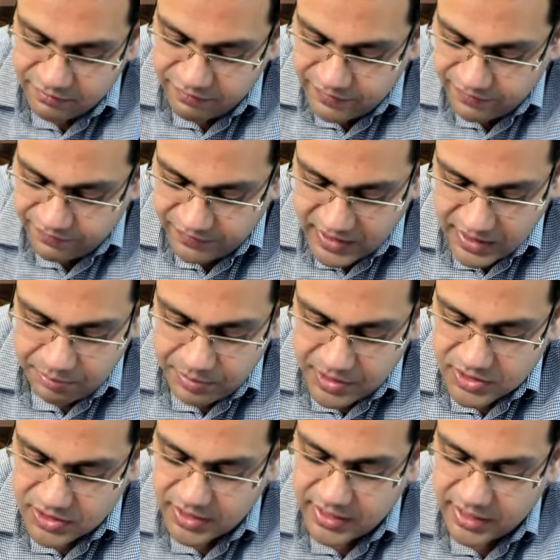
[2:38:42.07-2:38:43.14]

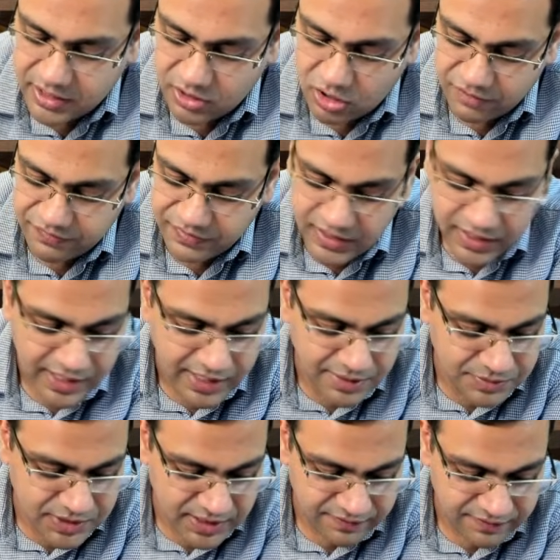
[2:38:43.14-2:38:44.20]
50% of the time
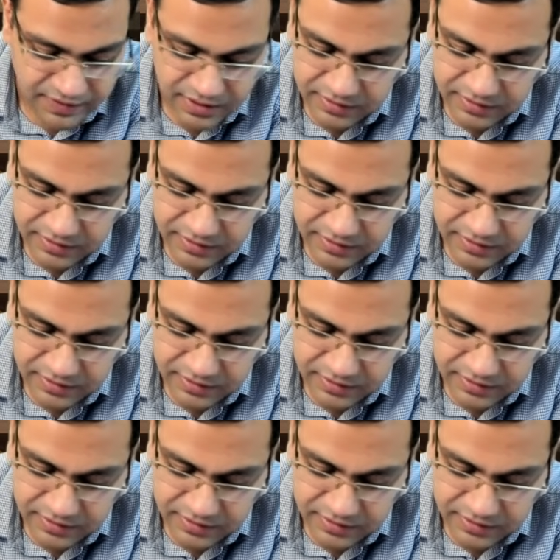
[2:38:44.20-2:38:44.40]
saved.